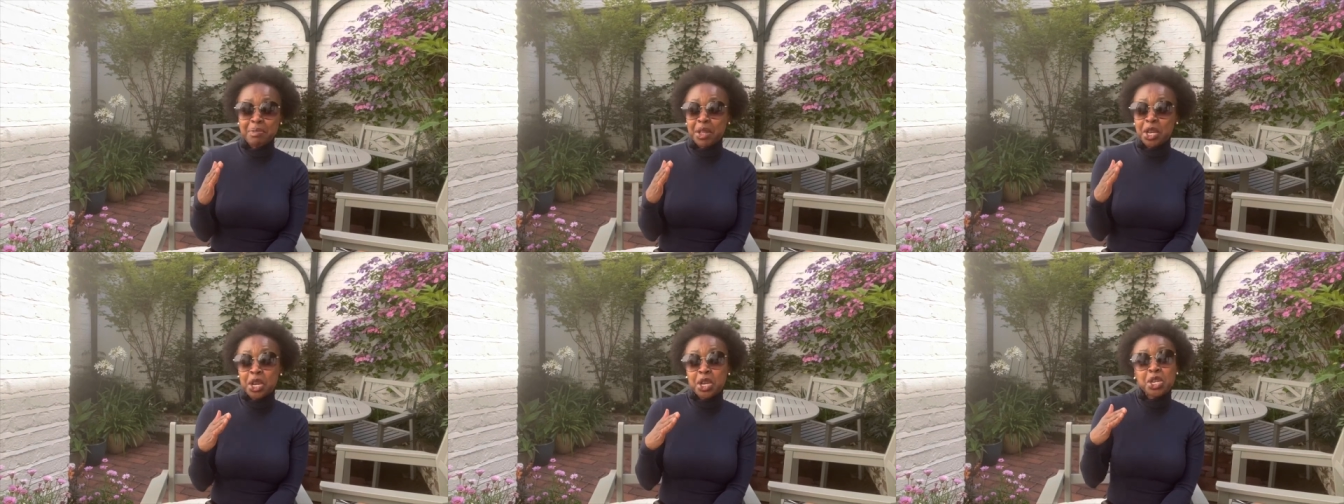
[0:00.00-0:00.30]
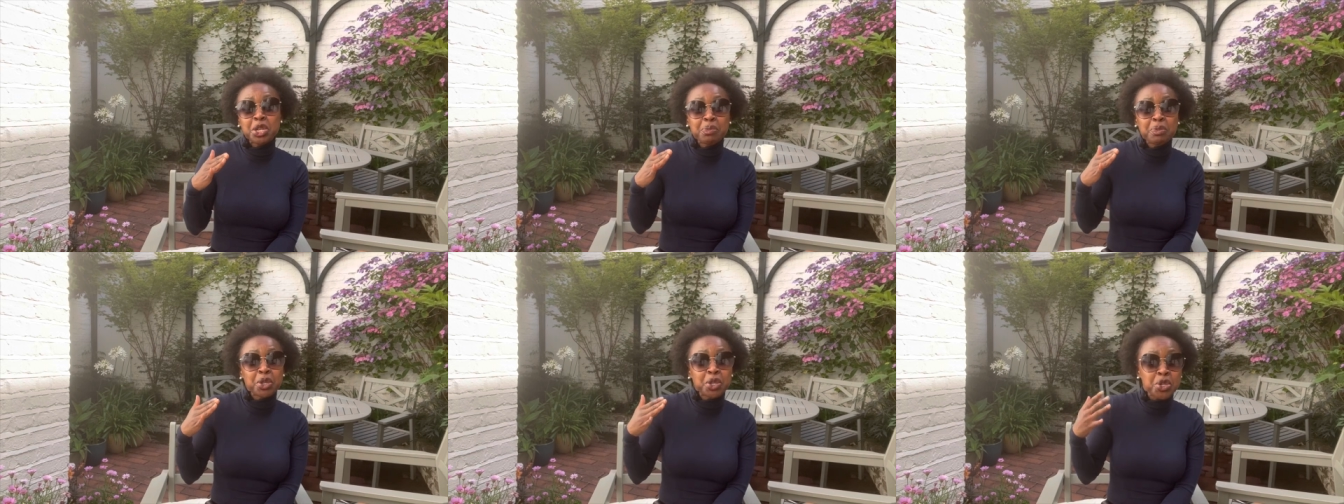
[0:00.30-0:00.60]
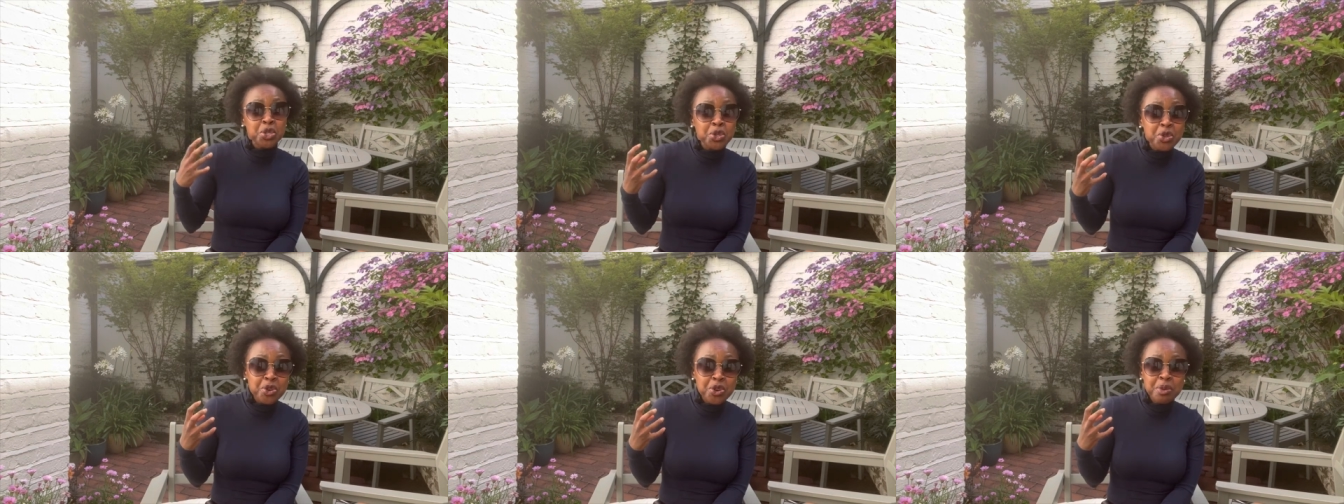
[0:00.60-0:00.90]
They're going to be
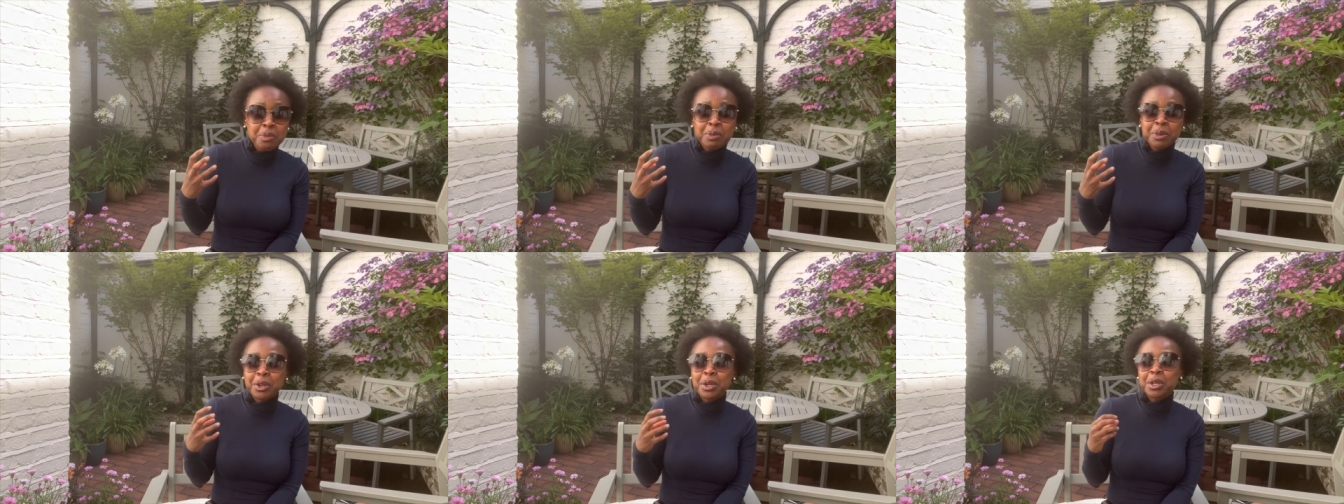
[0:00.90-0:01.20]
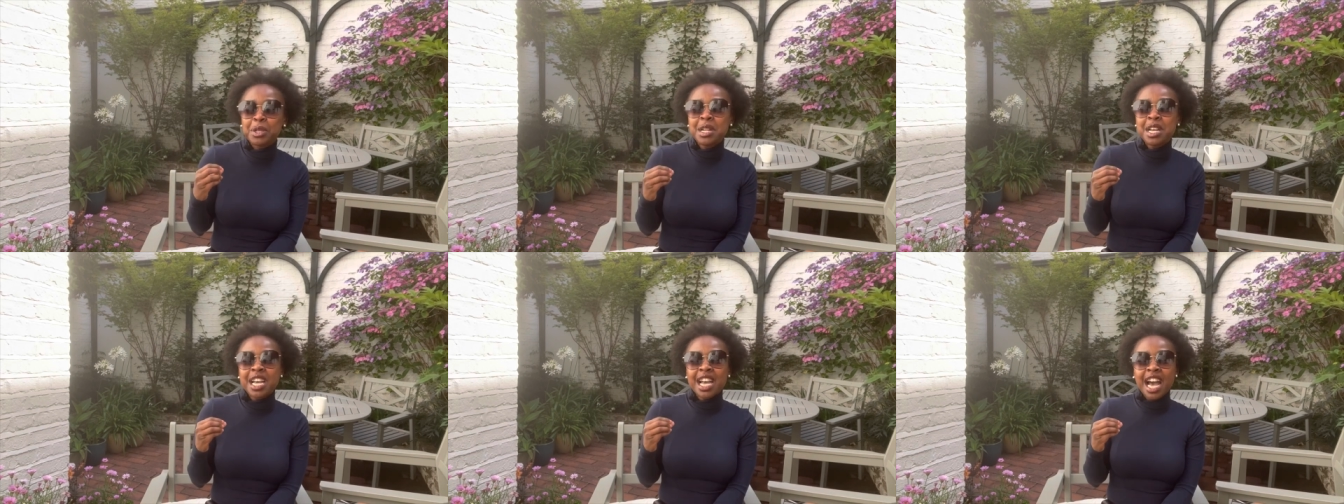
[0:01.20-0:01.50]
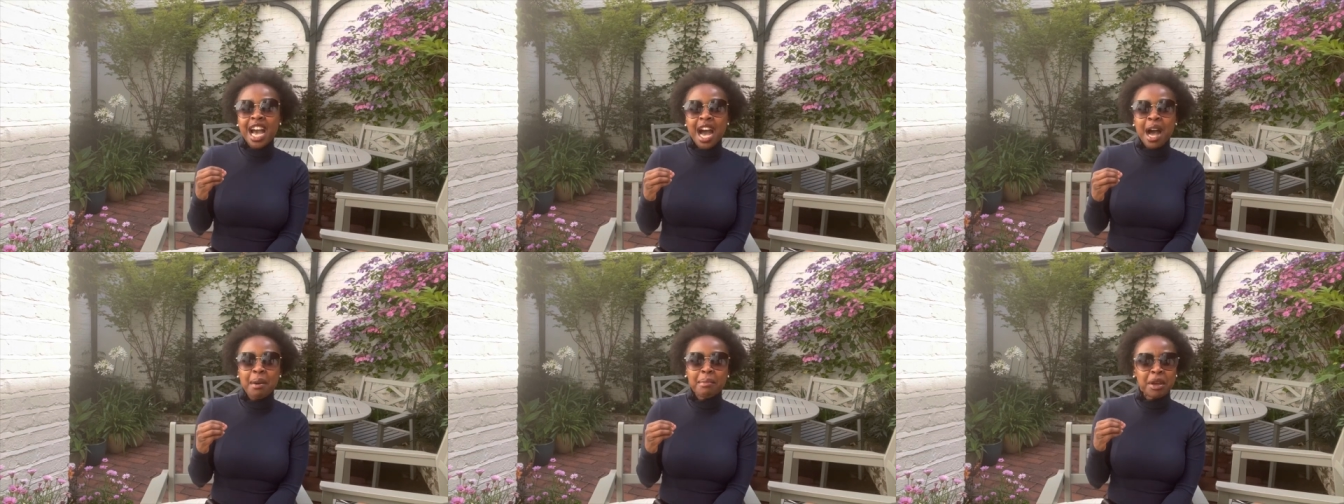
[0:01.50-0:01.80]
durable
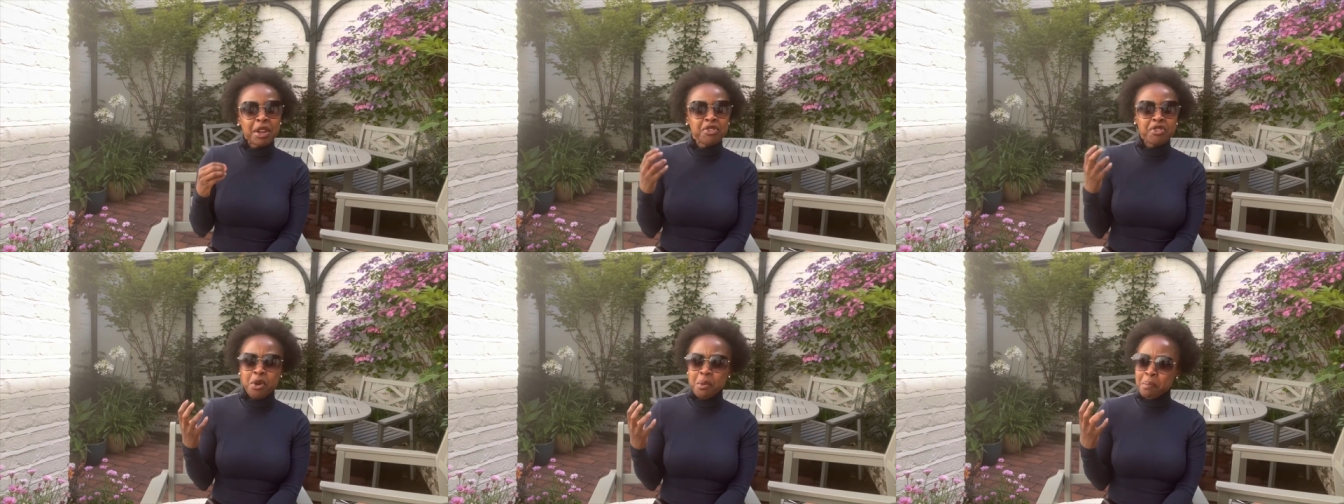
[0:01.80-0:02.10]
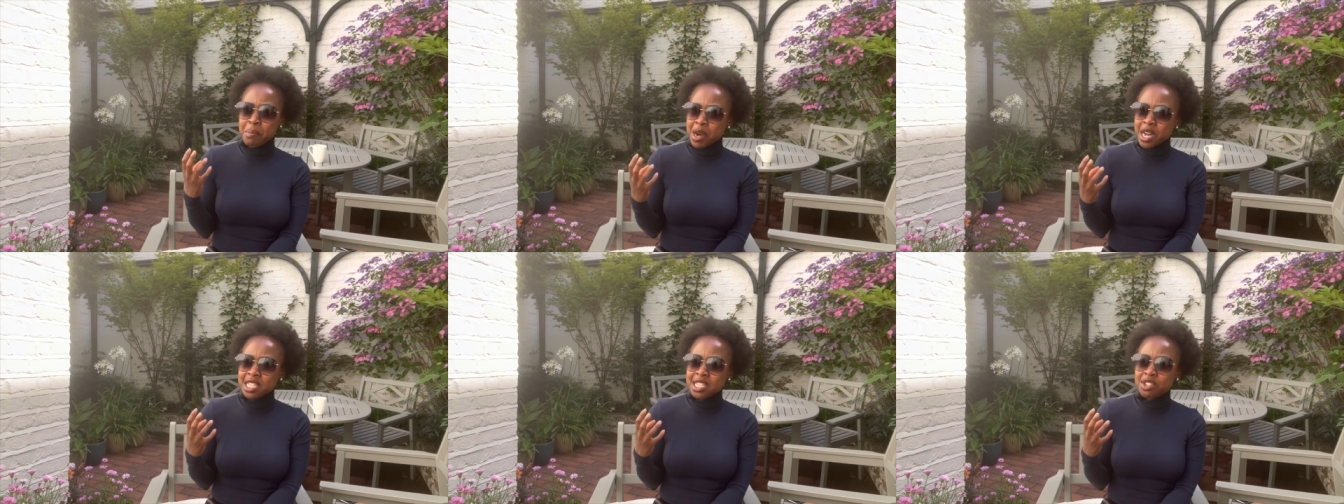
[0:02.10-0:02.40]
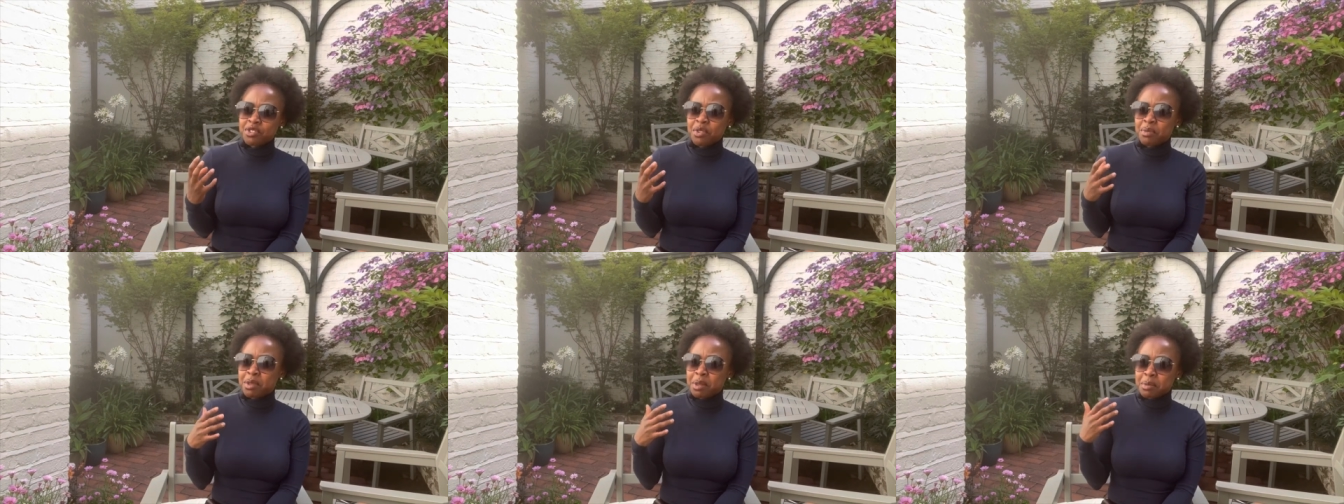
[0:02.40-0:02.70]
um, and robust
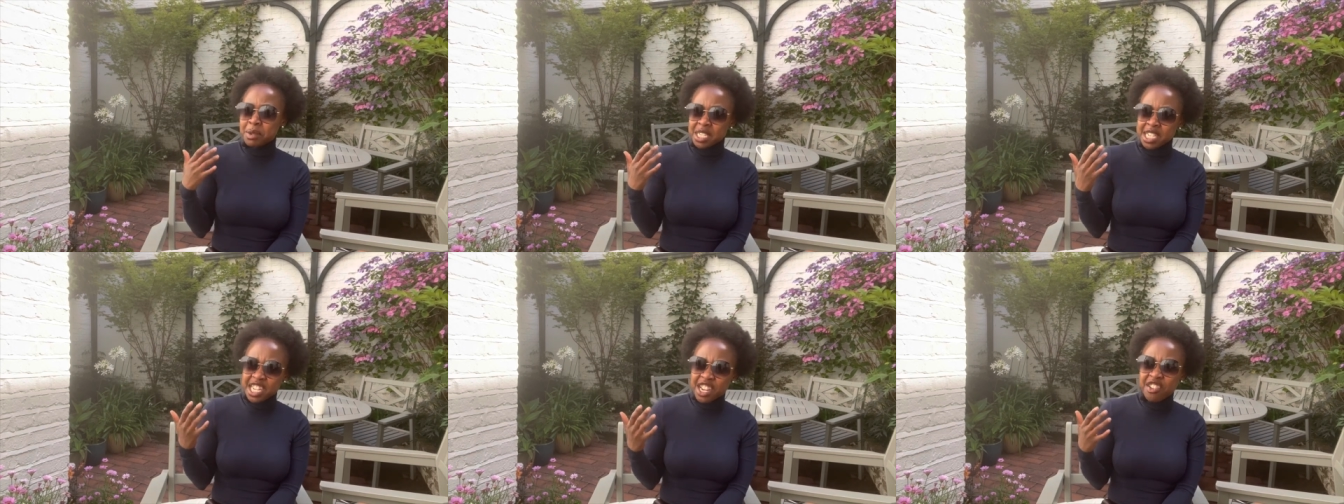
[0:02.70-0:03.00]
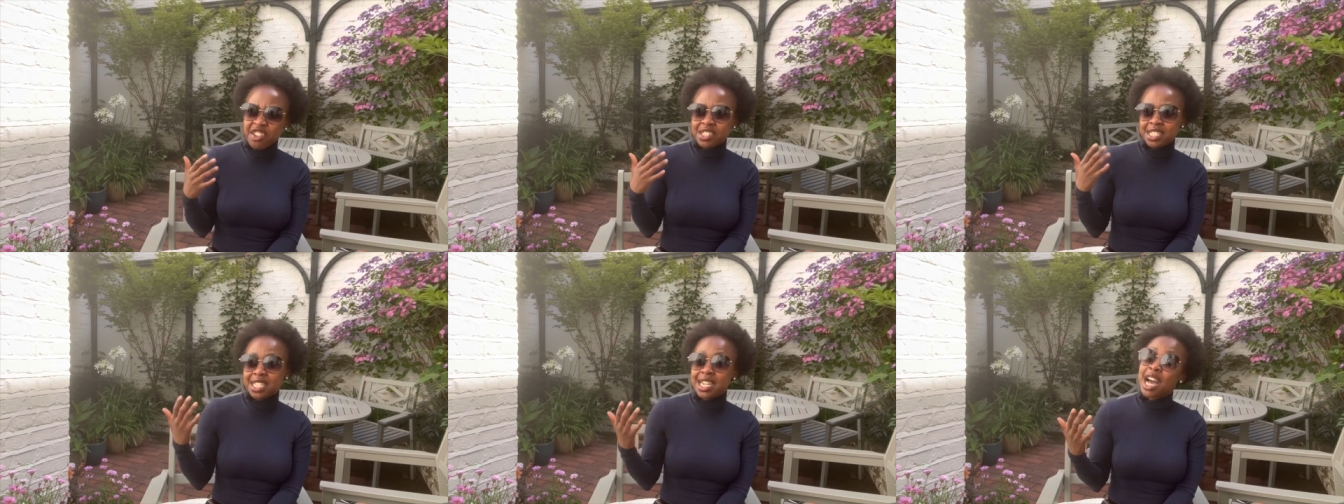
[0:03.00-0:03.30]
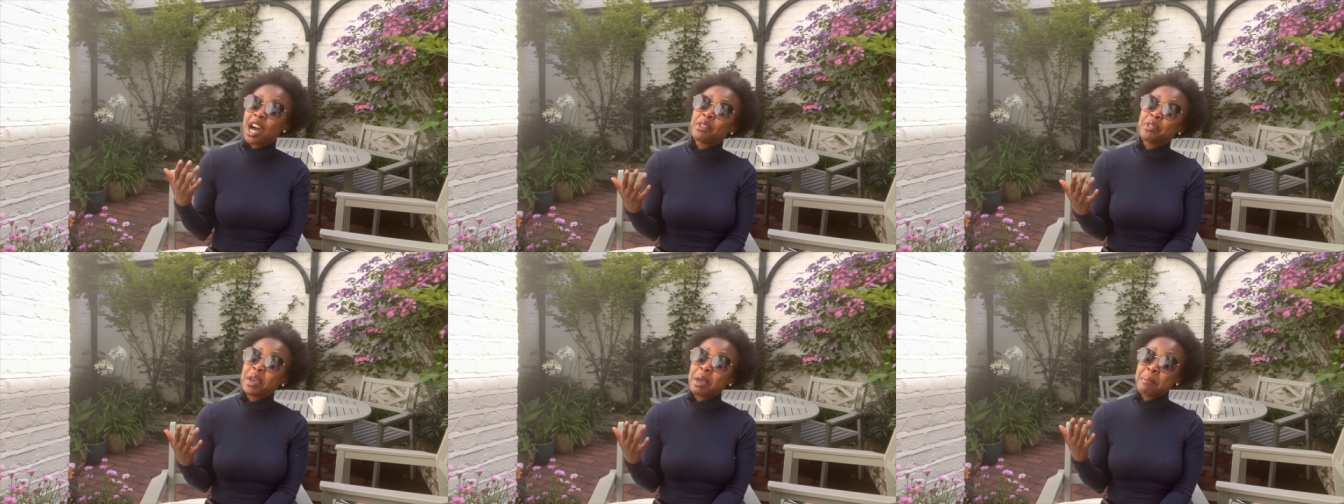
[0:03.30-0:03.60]
from the materials and
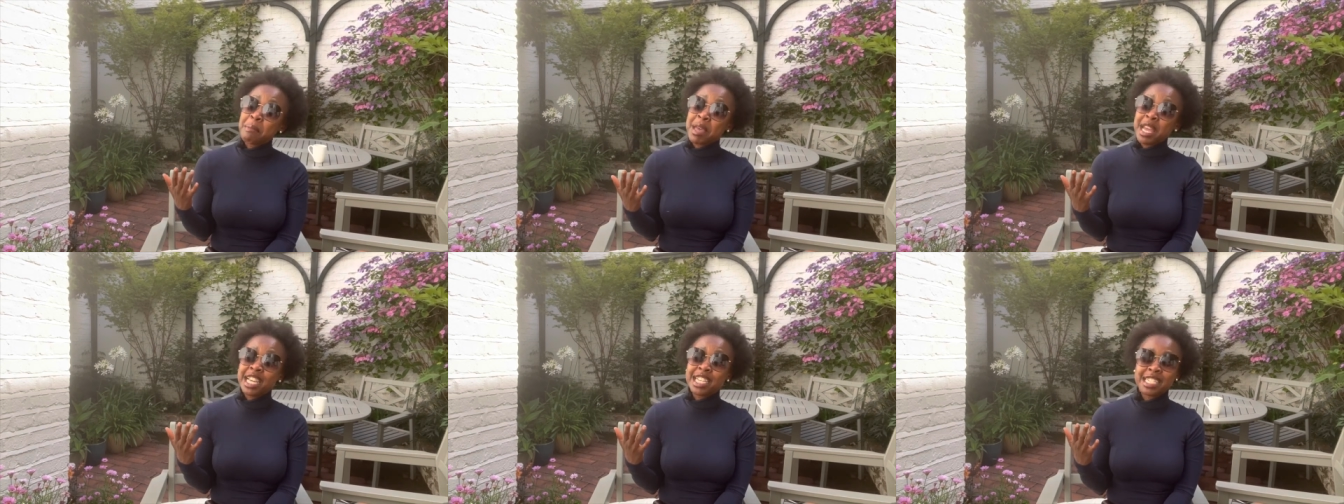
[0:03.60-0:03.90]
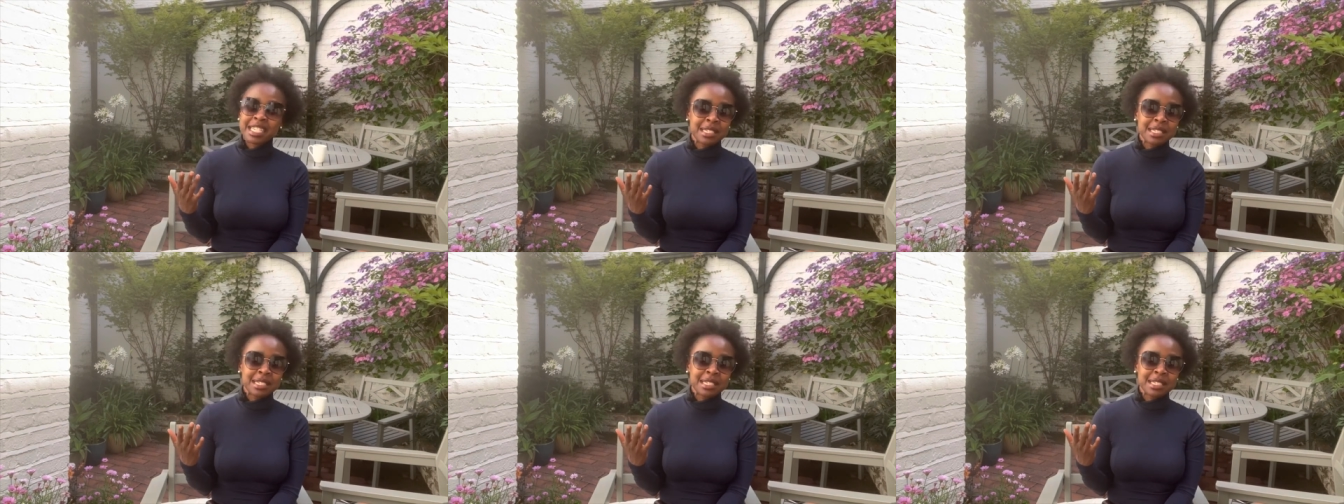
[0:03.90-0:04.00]
how they're made.